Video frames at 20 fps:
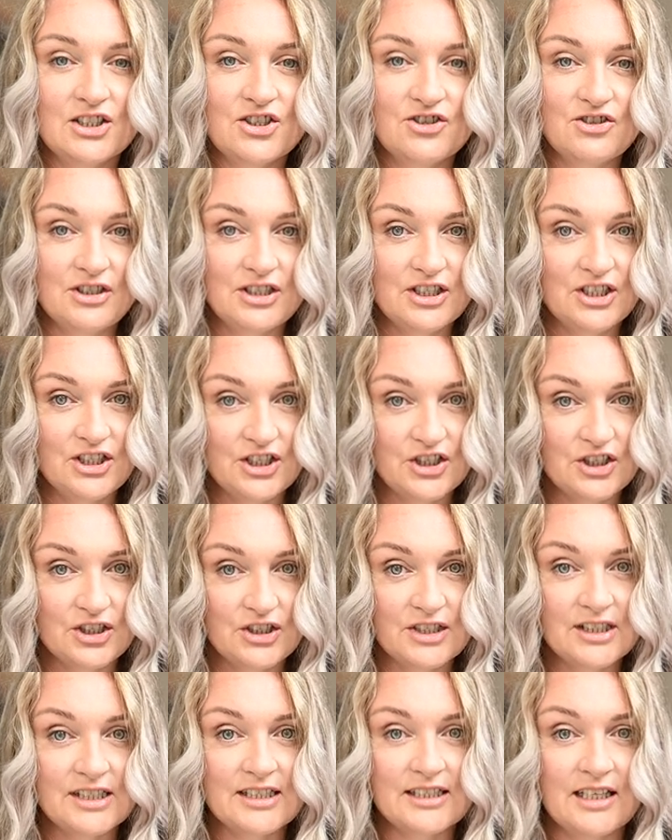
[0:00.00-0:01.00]

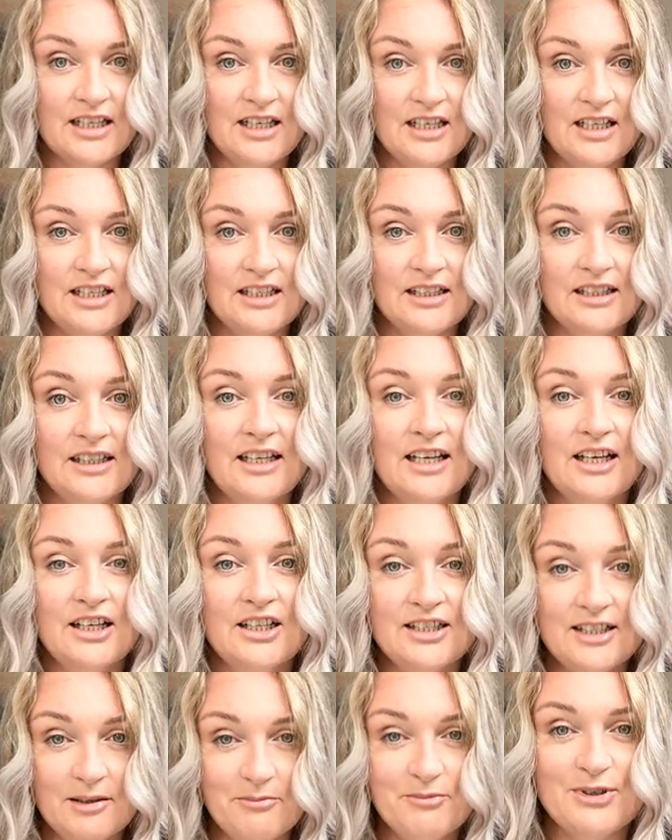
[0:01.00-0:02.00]
transitions in
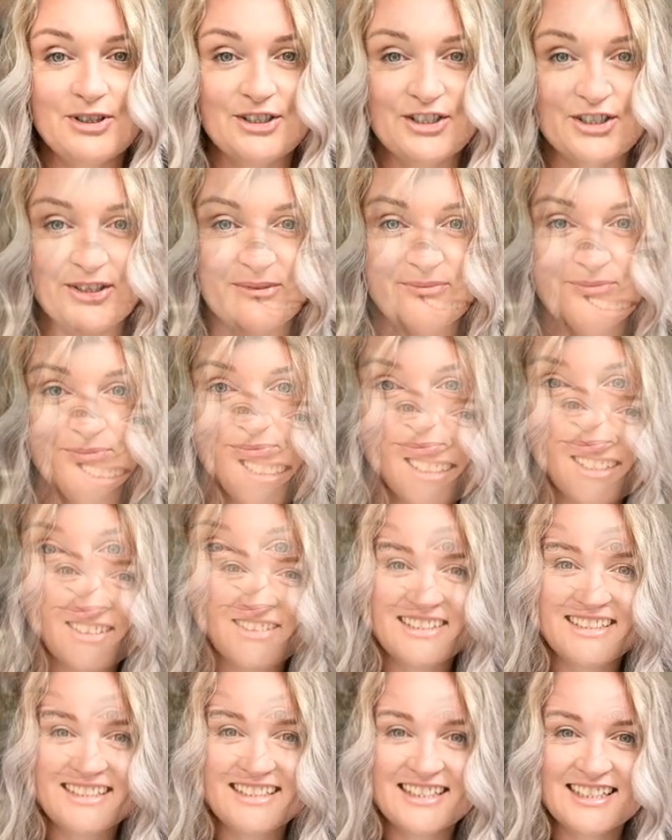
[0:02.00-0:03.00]
temperature. So
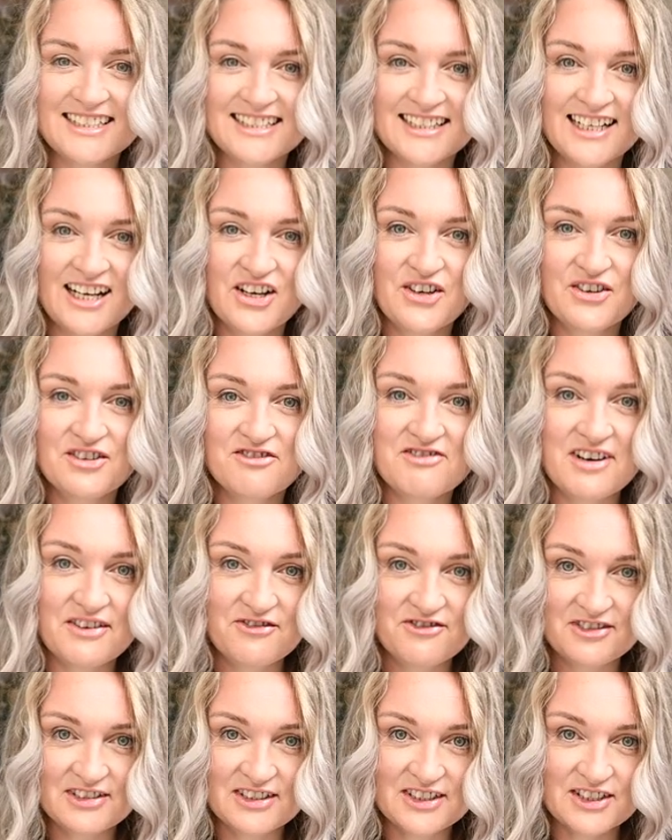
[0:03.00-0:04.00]
this is our
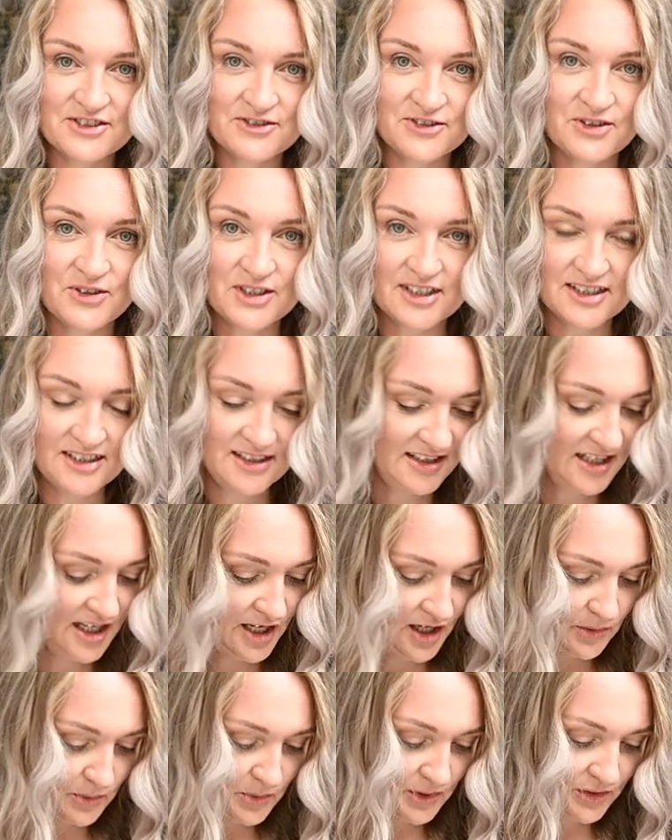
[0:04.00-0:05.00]
reference photo.
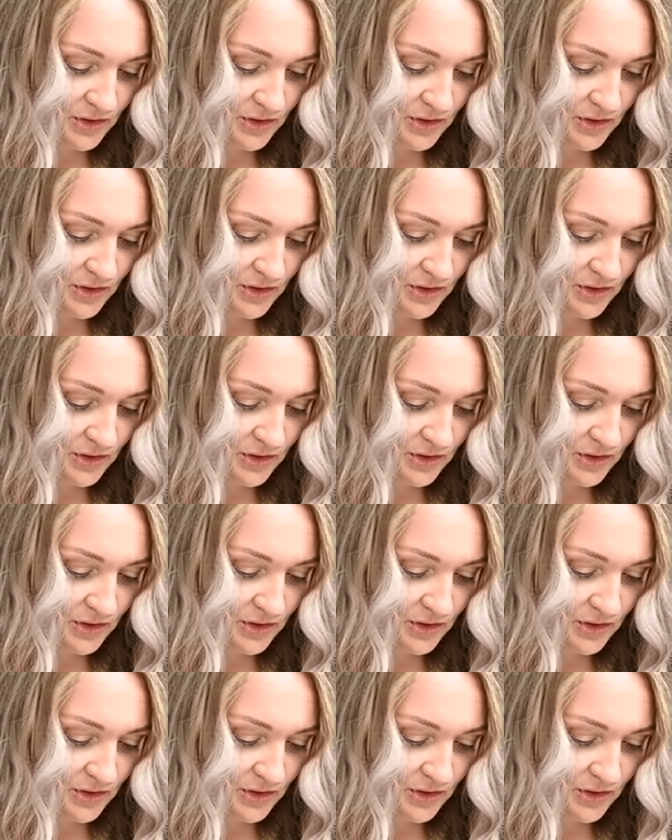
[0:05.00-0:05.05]
We're